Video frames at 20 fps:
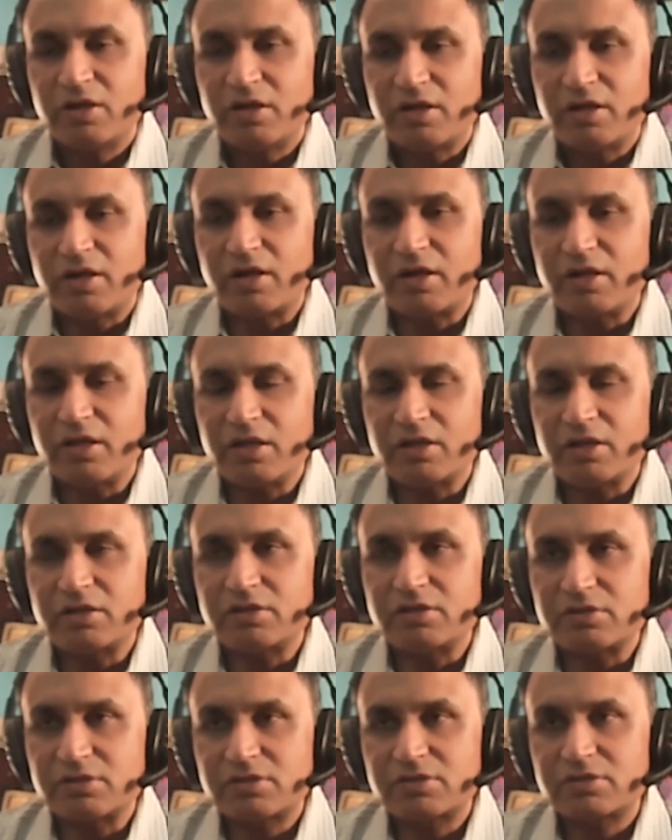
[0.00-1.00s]

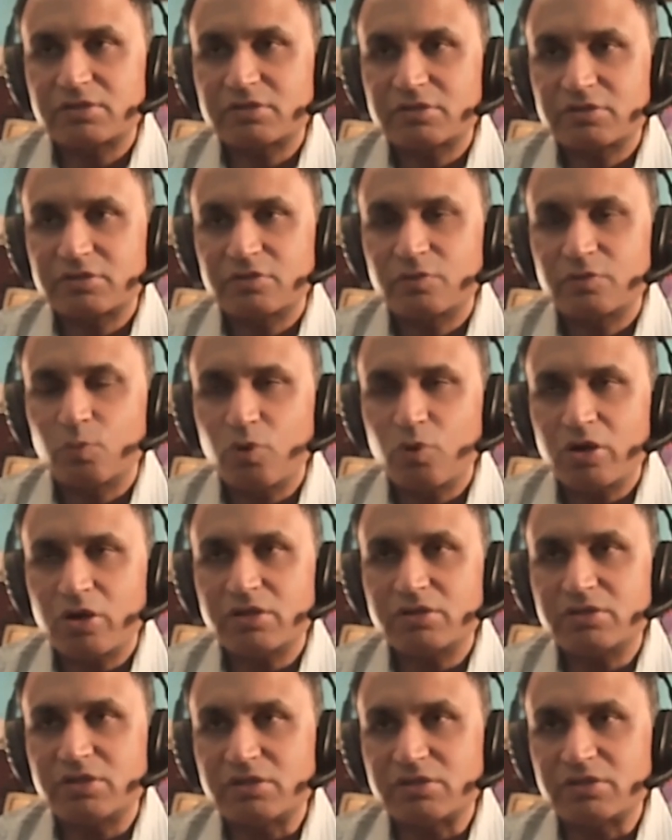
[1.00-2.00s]
Rehearse. What
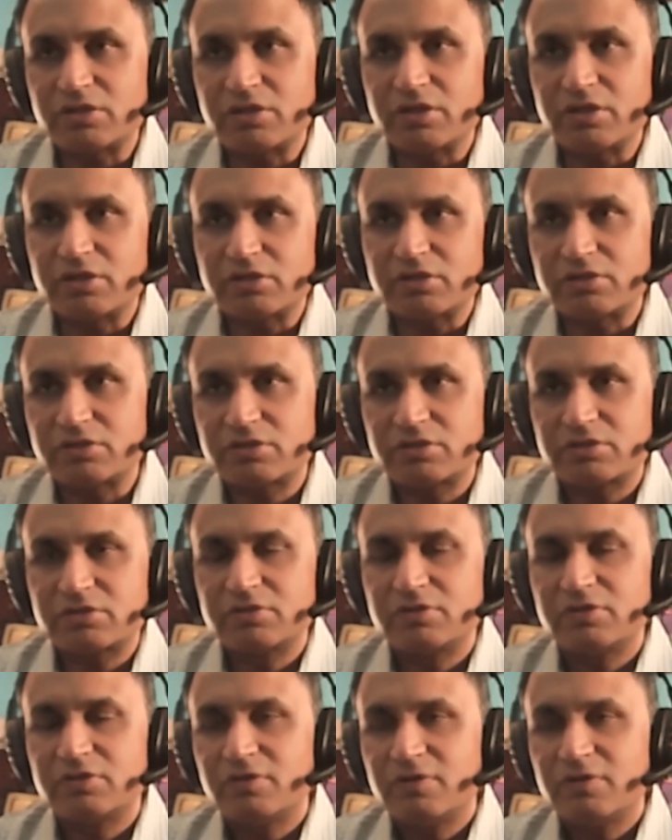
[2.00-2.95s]
is this rehearse?